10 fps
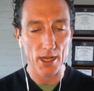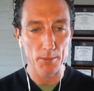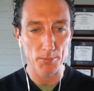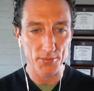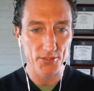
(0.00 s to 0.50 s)

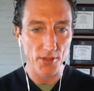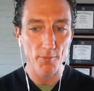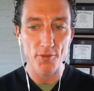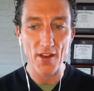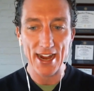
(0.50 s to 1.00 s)
Um,
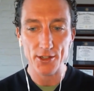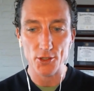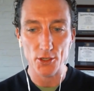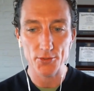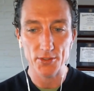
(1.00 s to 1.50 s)
some
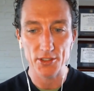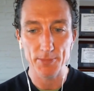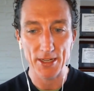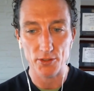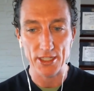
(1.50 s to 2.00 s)
factors,
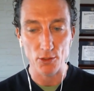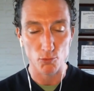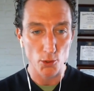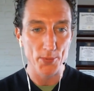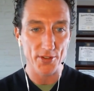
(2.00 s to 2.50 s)
especially
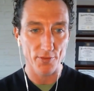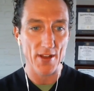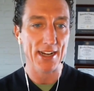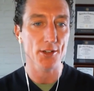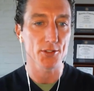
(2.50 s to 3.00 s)
groups of
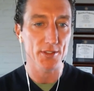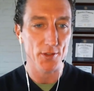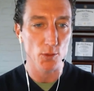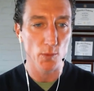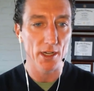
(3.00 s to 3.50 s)
factors,
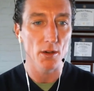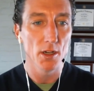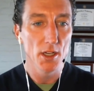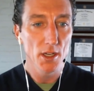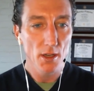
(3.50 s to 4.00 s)
if you
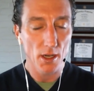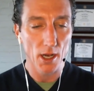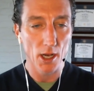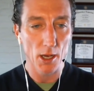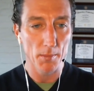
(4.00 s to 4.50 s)
will,
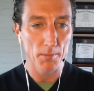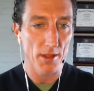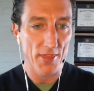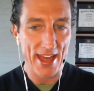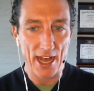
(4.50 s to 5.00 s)

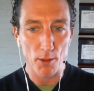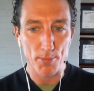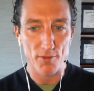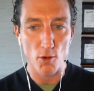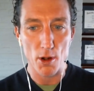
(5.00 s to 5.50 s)
um, that
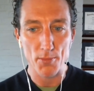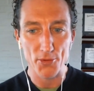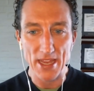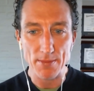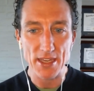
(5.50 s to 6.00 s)
outperform.
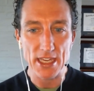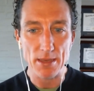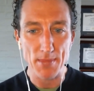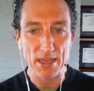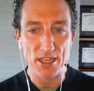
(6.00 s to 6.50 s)
So
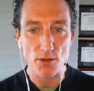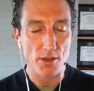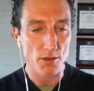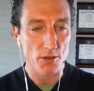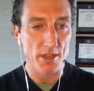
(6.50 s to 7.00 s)
maybe maybe you
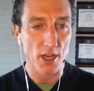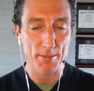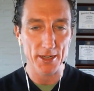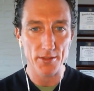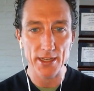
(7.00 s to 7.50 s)
can, you can
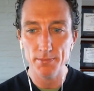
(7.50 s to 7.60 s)
comment on